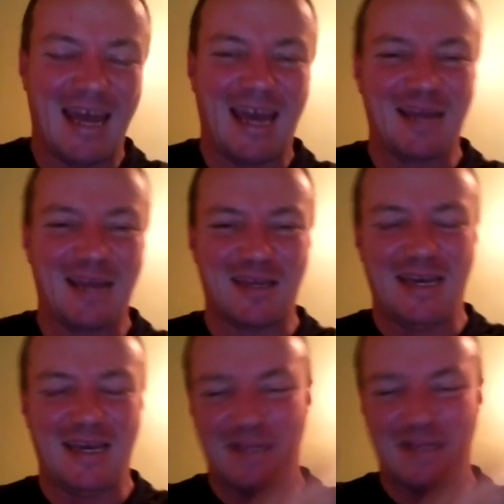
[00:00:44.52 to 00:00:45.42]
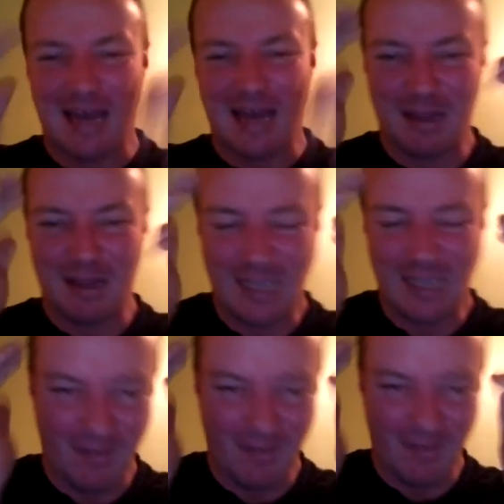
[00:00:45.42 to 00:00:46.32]
It's that
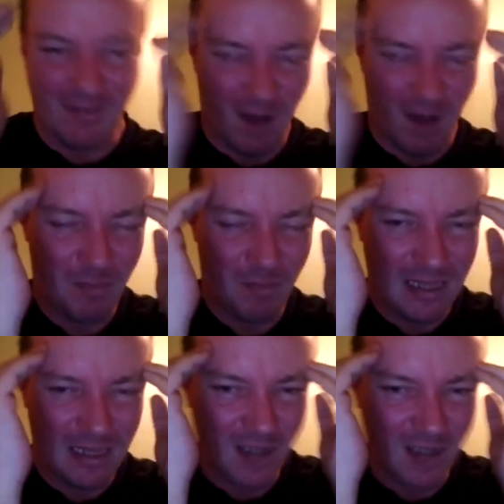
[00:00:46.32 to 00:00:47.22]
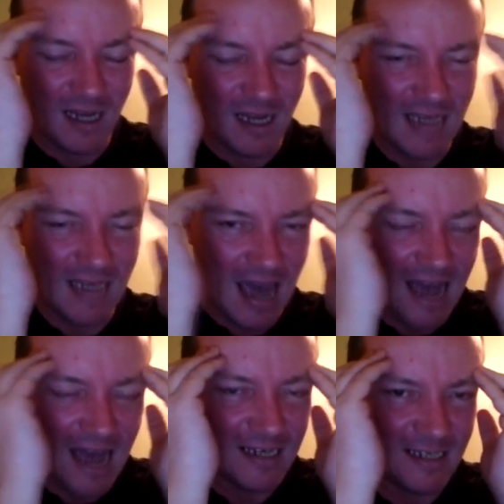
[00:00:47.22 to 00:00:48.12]
you've got to build it all in your head